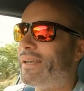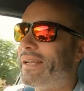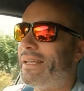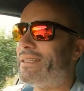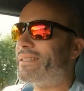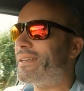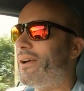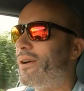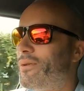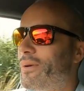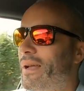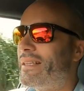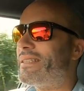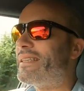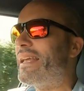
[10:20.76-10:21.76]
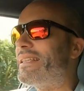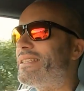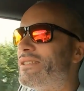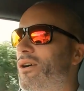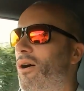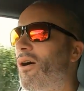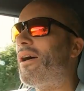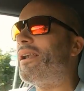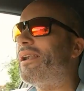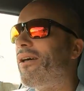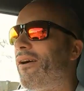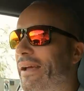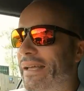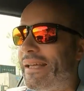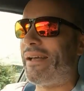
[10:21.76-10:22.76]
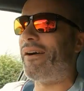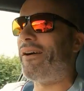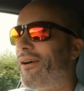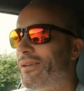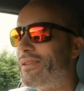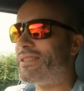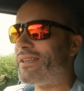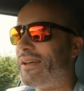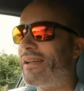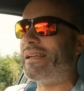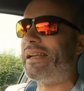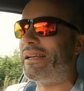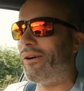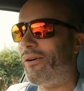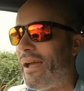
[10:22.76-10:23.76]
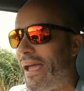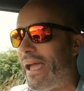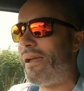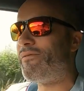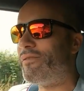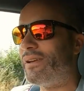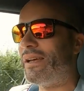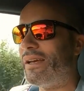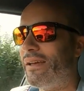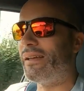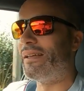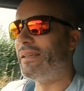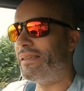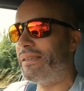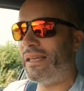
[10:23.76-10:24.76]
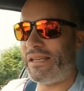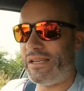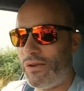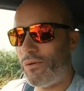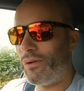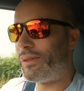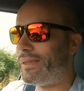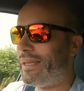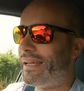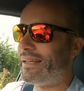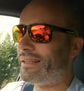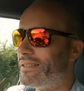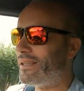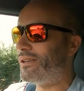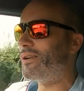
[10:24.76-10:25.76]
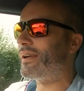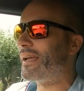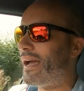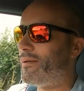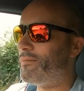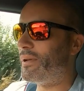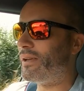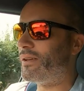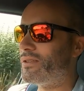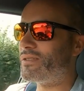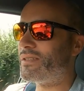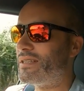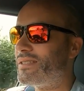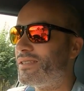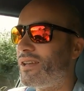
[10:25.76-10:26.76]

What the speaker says: in it. So it's not a light car. It's certainly a lot heavier than you would think to look at, because its